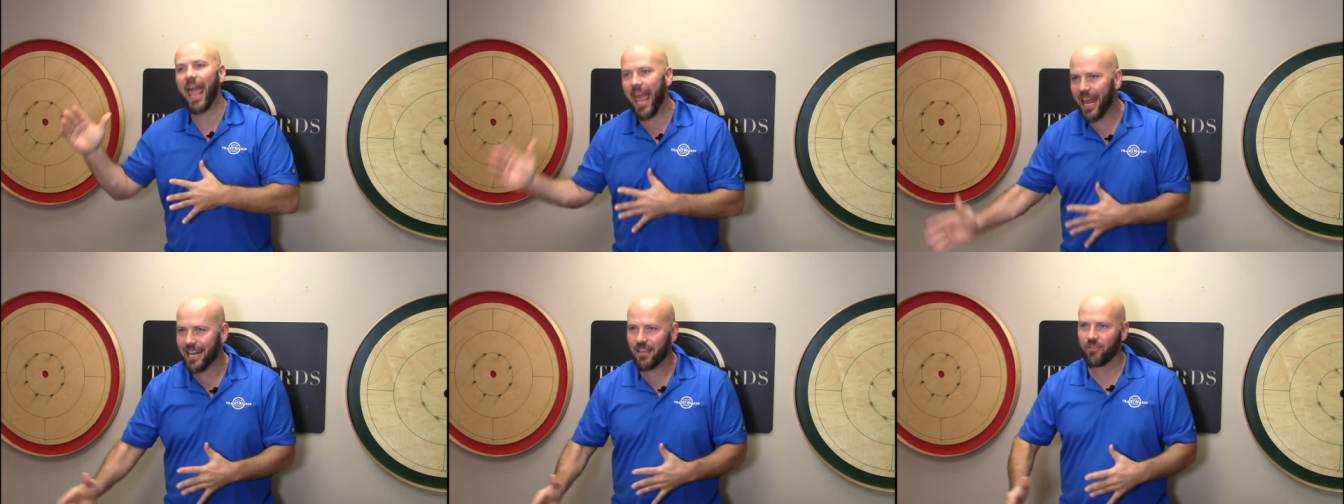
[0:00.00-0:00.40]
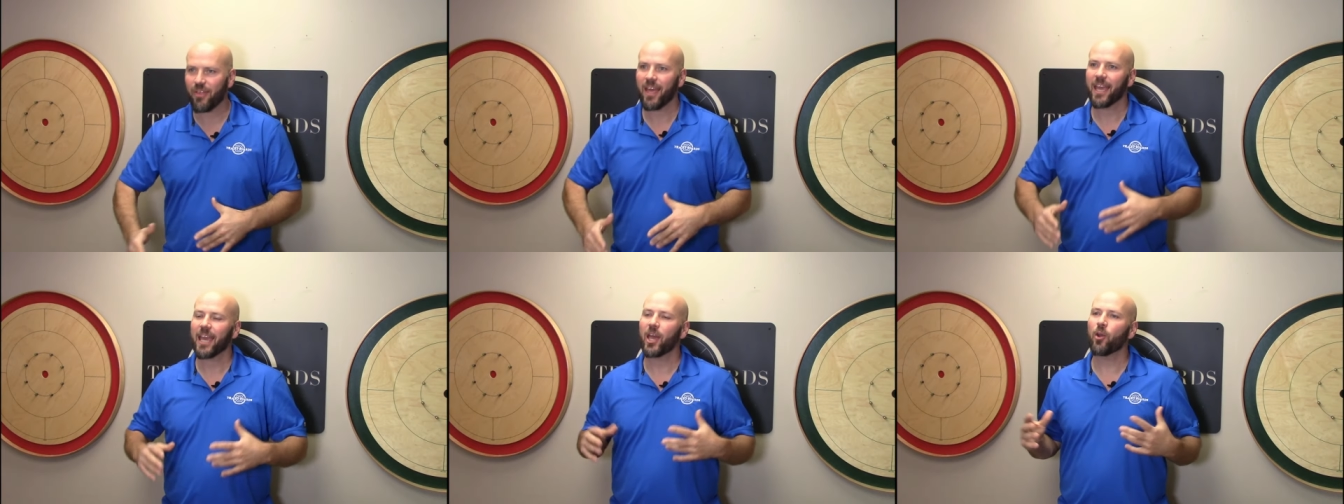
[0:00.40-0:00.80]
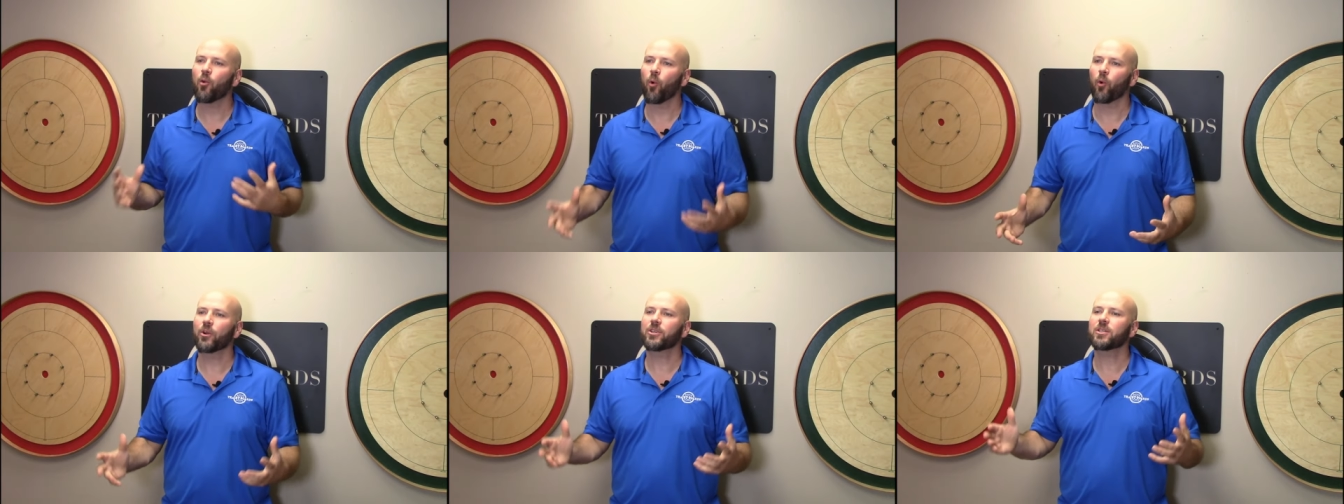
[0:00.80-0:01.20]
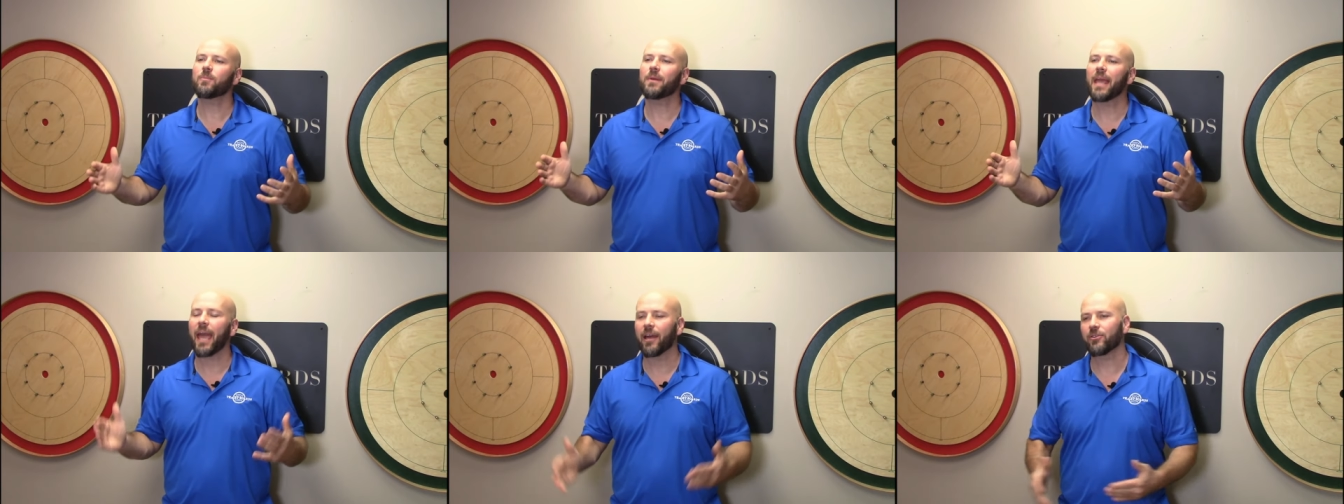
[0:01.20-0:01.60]
anything in order to
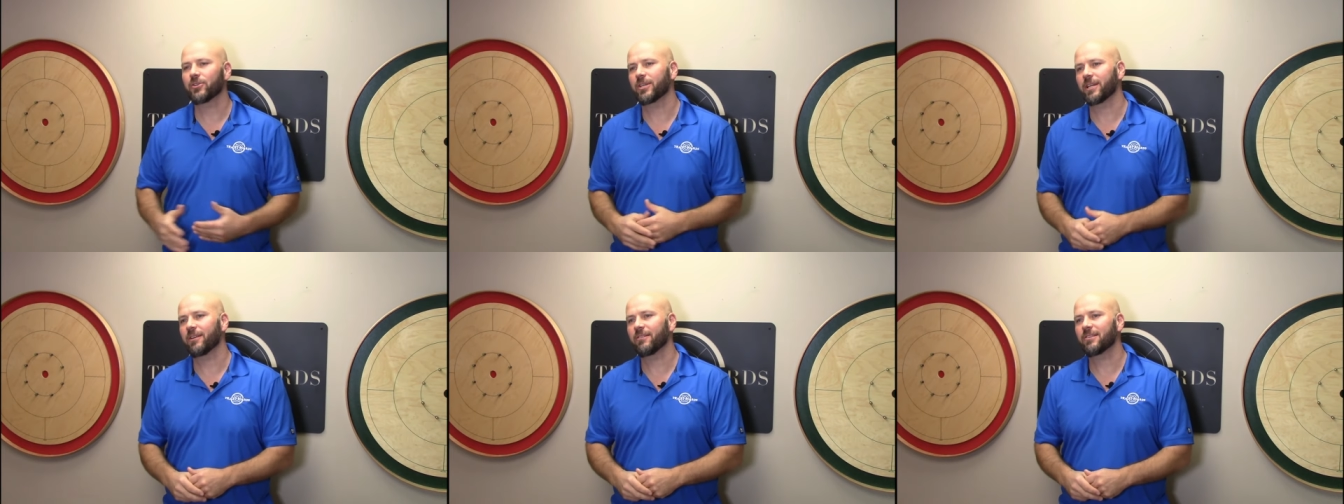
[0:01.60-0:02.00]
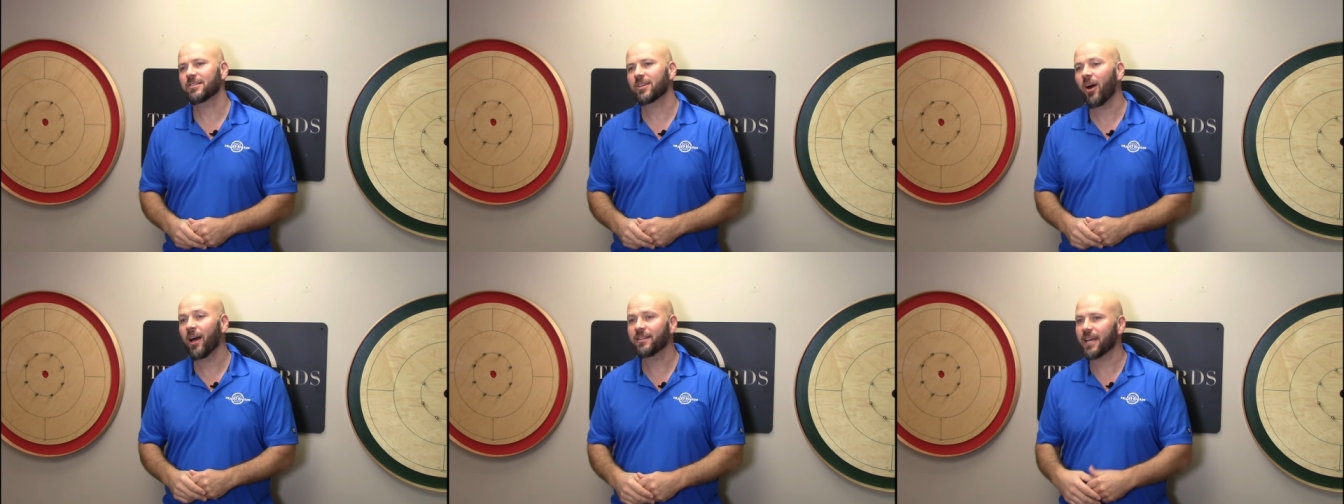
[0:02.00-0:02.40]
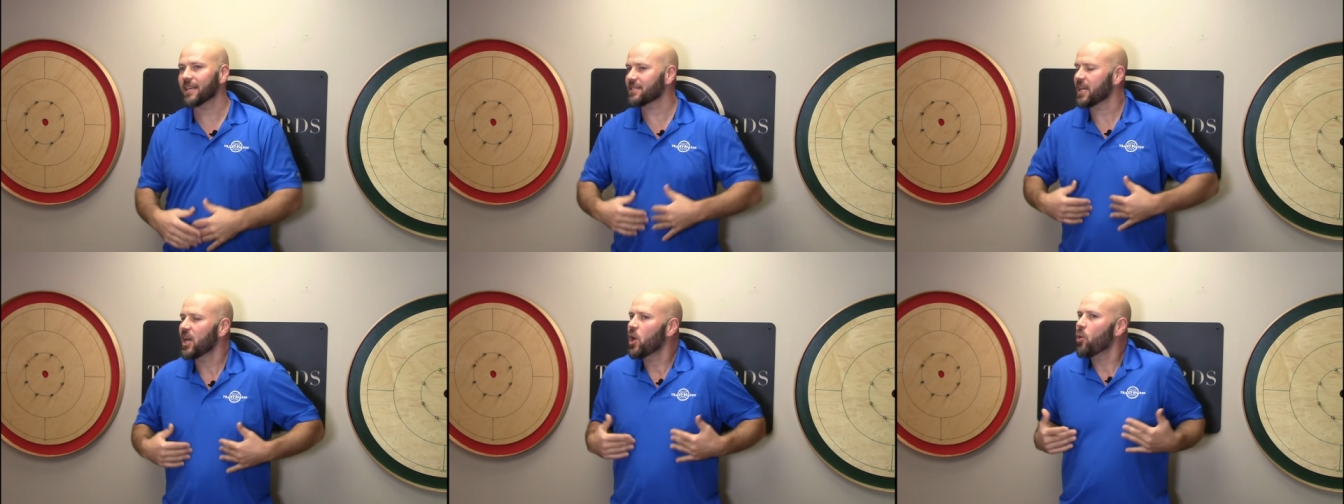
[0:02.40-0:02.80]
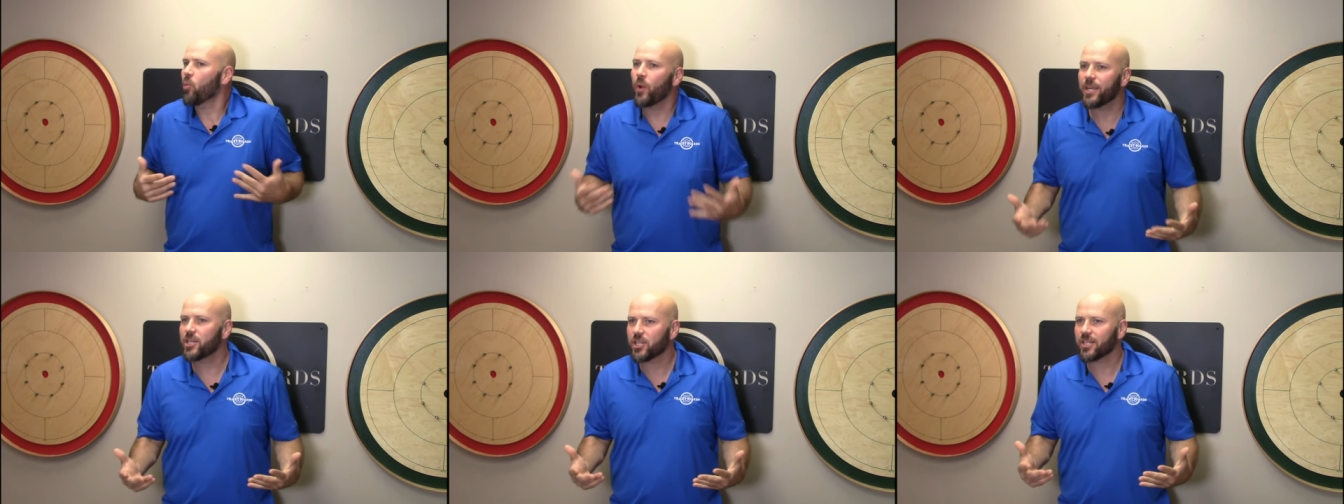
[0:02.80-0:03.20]
be entered into this contest.
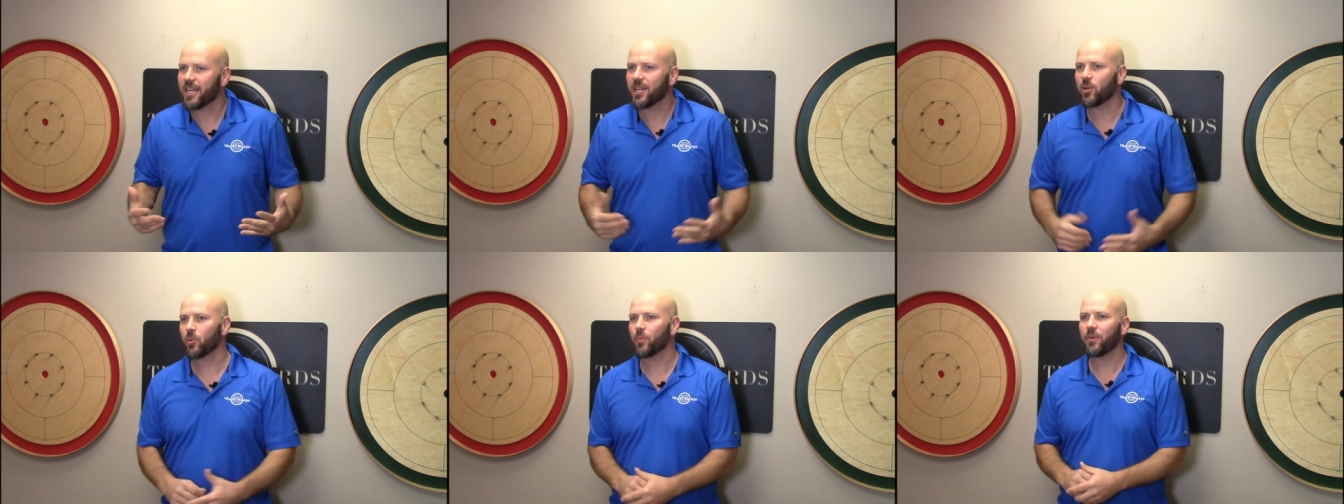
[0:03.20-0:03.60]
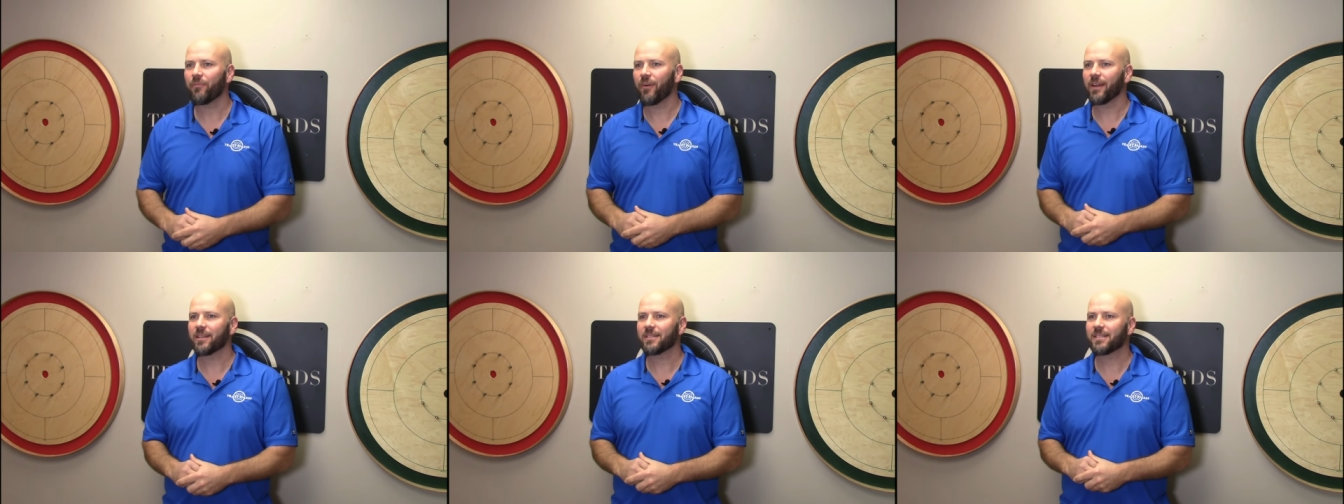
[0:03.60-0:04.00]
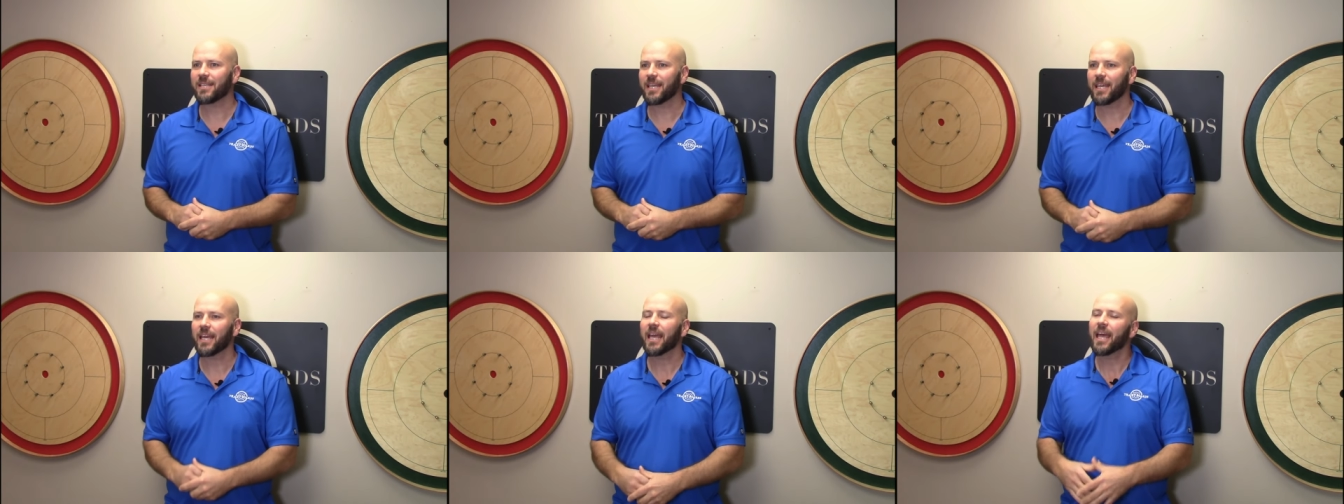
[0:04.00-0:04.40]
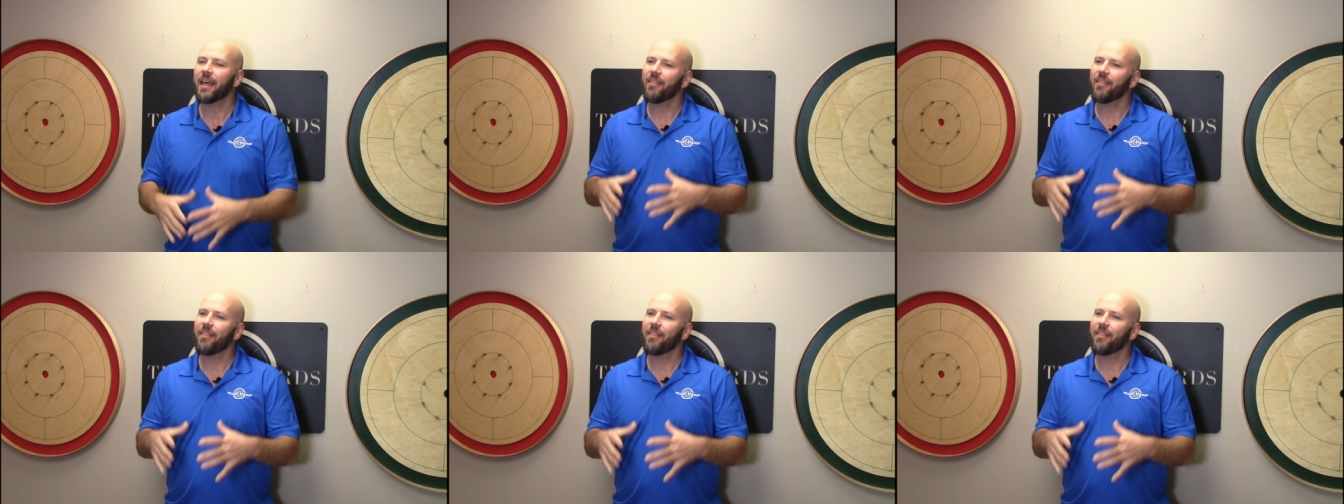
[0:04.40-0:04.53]
We just think it would be fun to see.